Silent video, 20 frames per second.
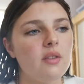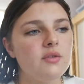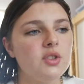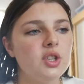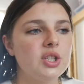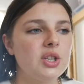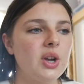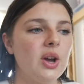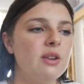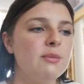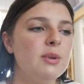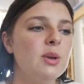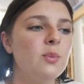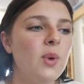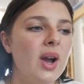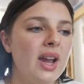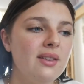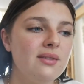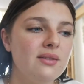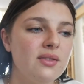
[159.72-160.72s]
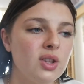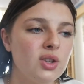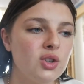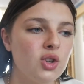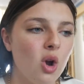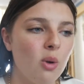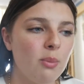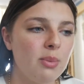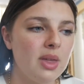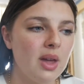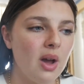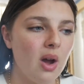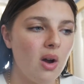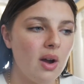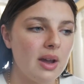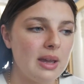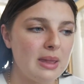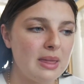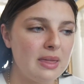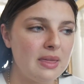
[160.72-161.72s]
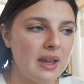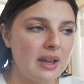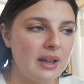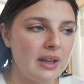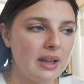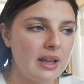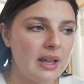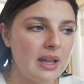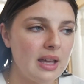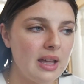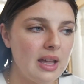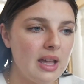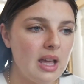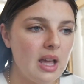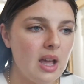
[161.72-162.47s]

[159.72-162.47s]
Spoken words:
just kind of been waiting for the job that I think